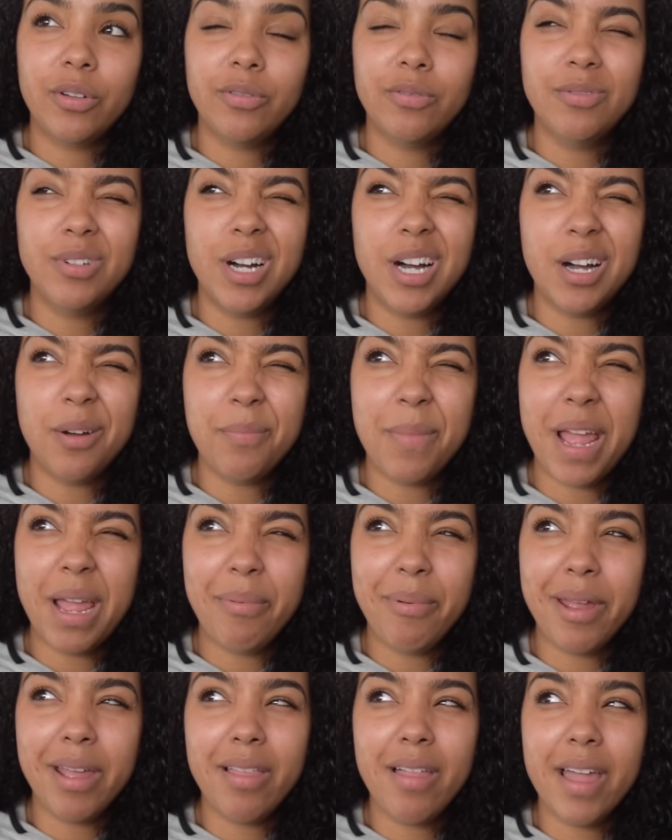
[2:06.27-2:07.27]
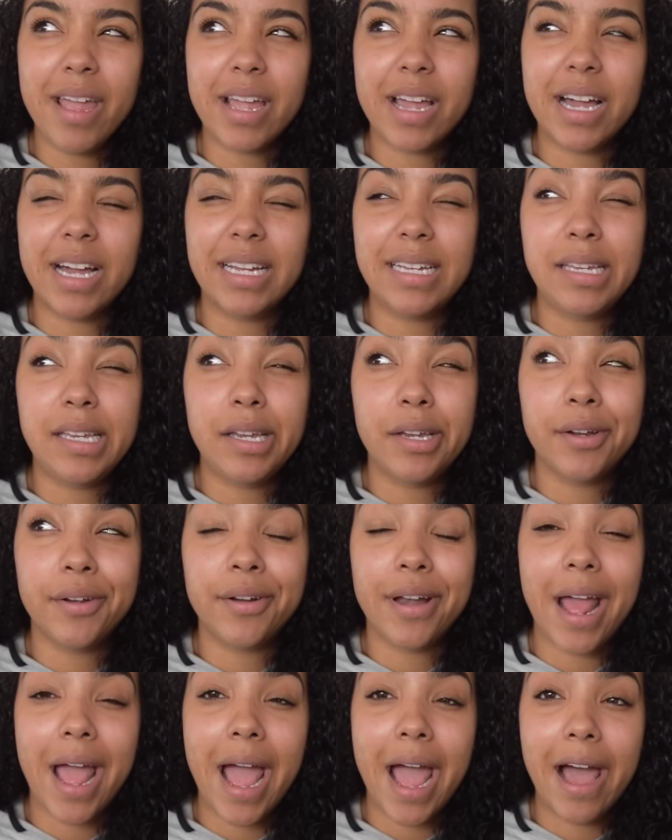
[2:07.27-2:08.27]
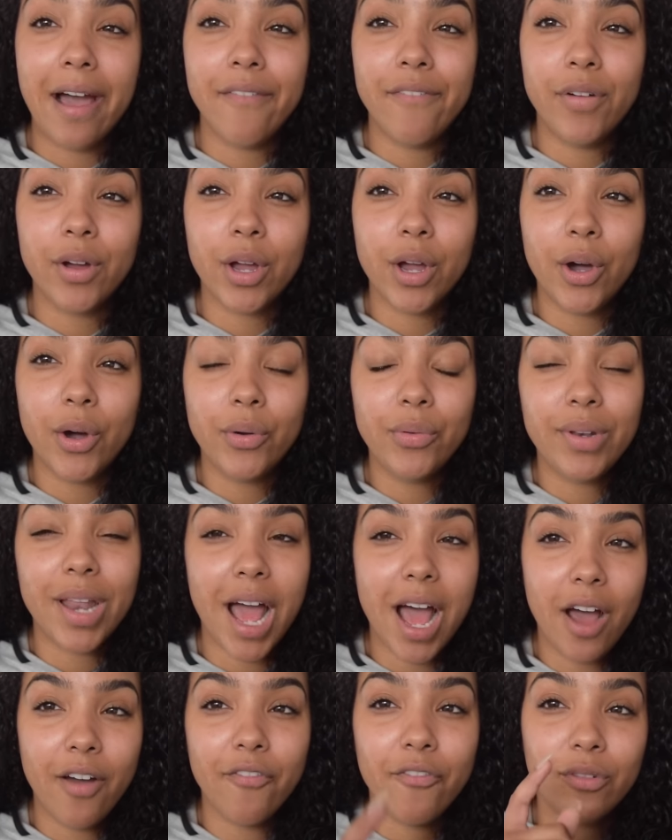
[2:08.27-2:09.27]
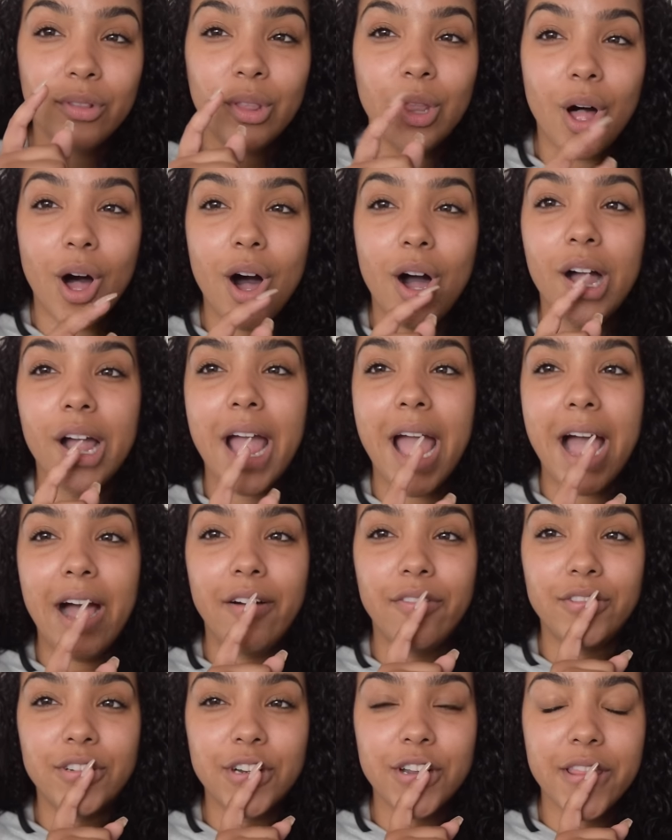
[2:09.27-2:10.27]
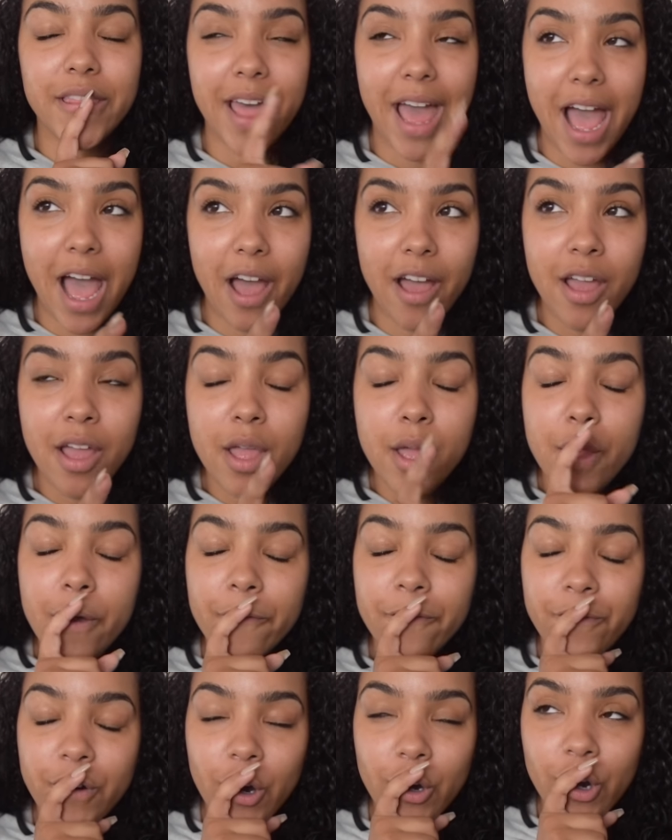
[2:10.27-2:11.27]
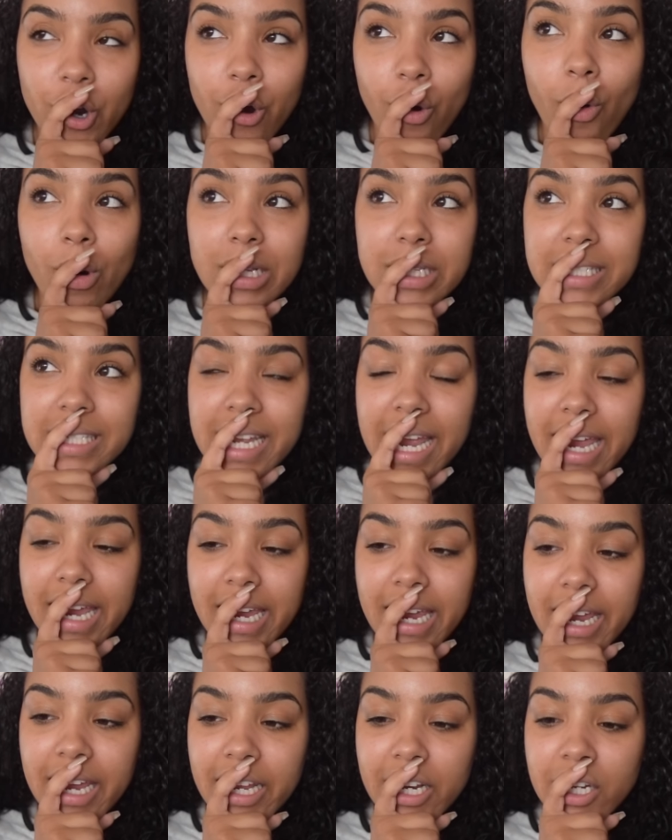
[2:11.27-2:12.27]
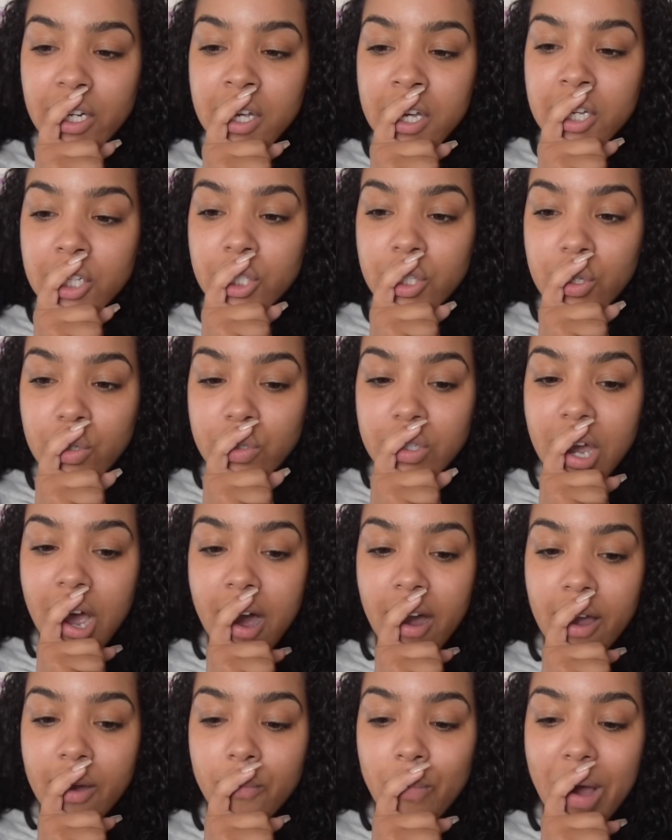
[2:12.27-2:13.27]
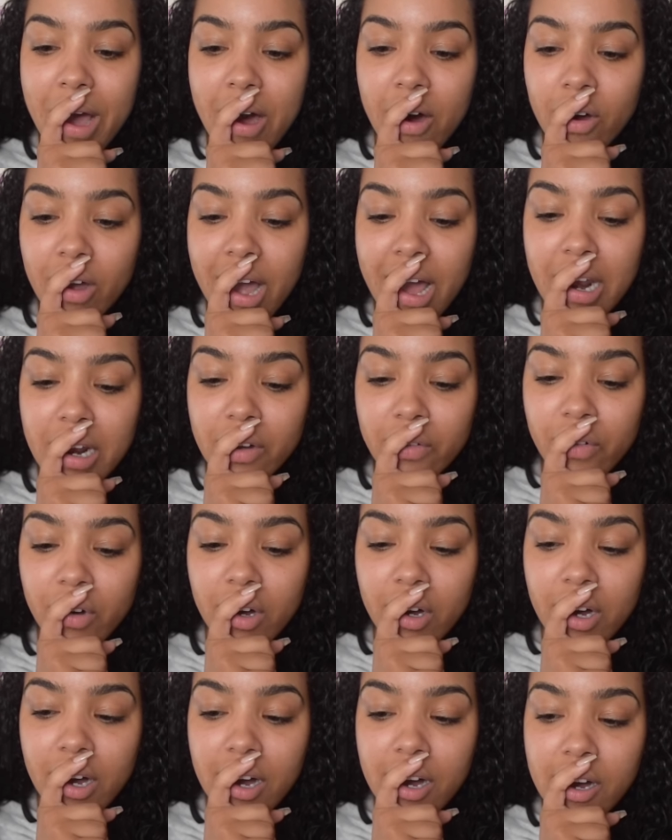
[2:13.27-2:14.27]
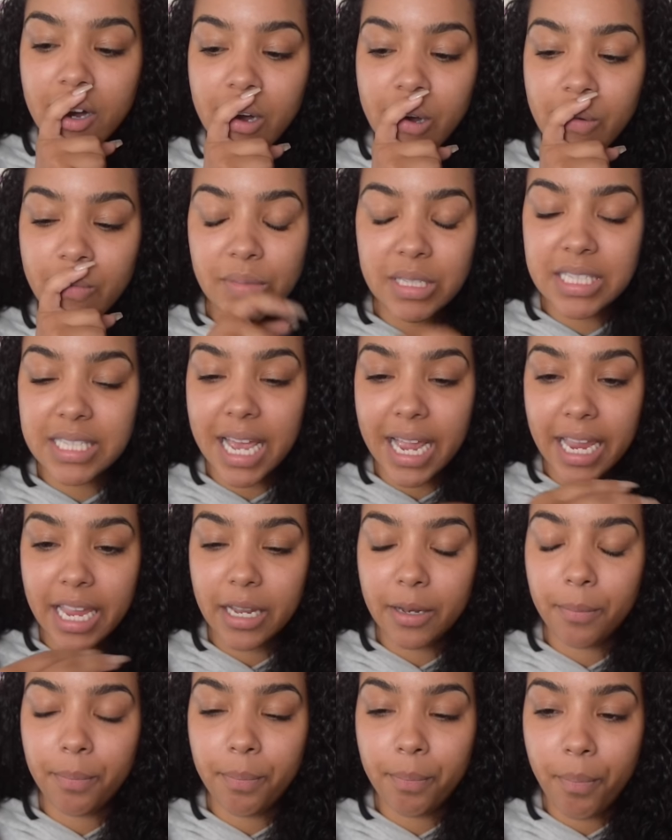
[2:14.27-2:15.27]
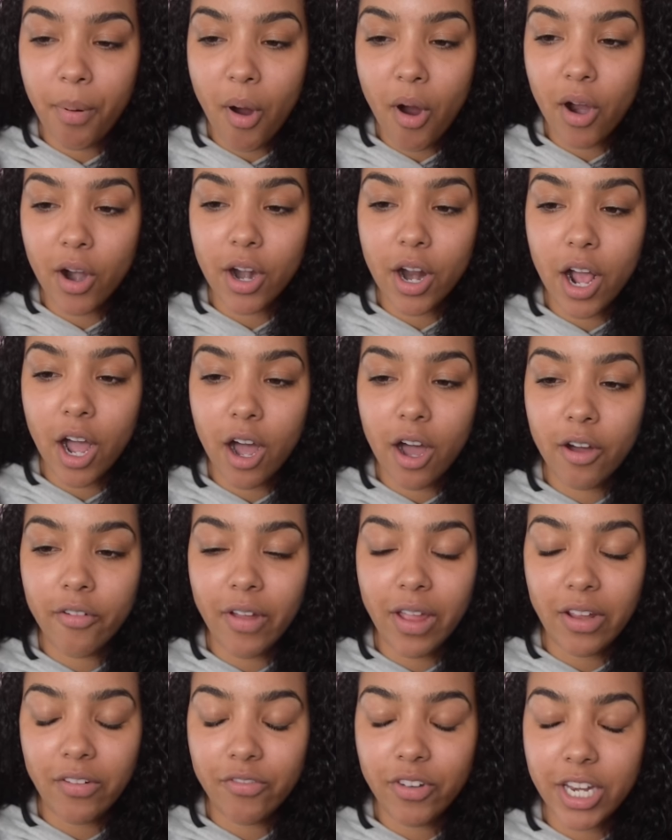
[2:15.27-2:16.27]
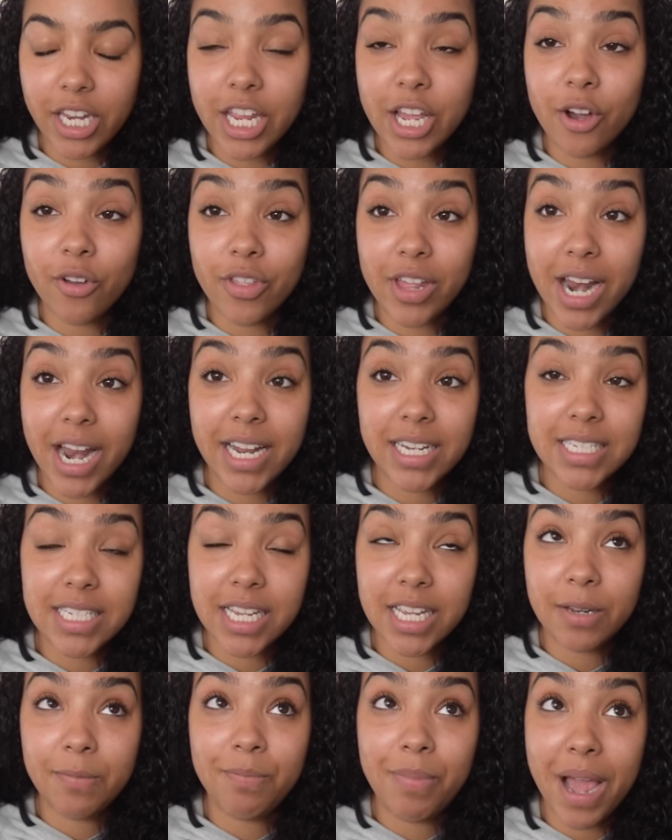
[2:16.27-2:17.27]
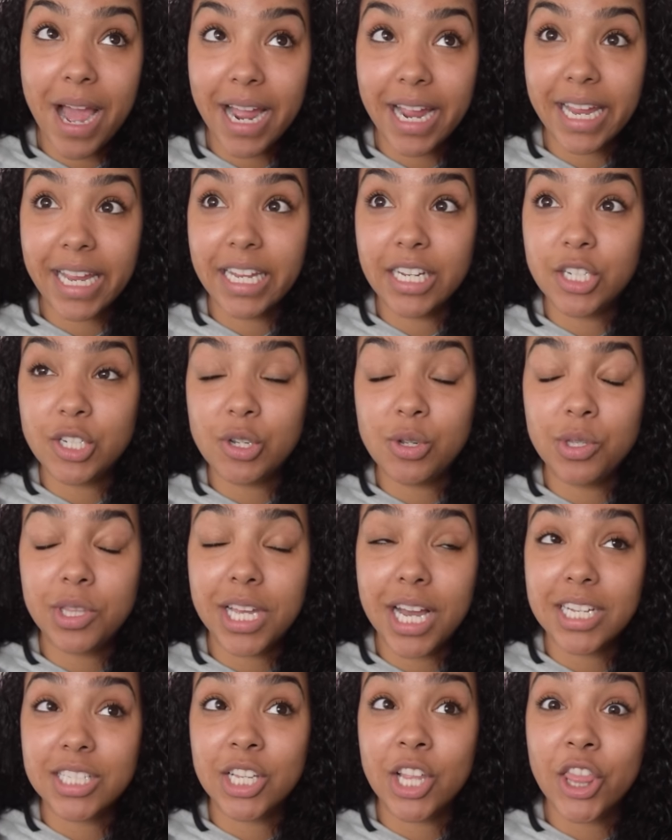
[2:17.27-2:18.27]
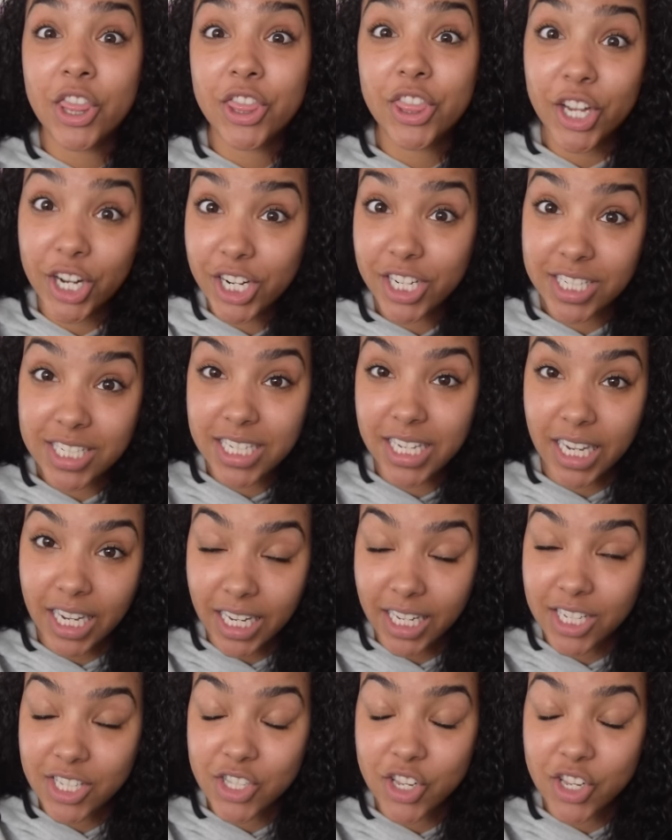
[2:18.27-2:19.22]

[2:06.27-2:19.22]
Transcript: well, maybe like a year and a half ago, not long after that photo was taken to talk about kind of a um, second part of a video that I did back in 2013.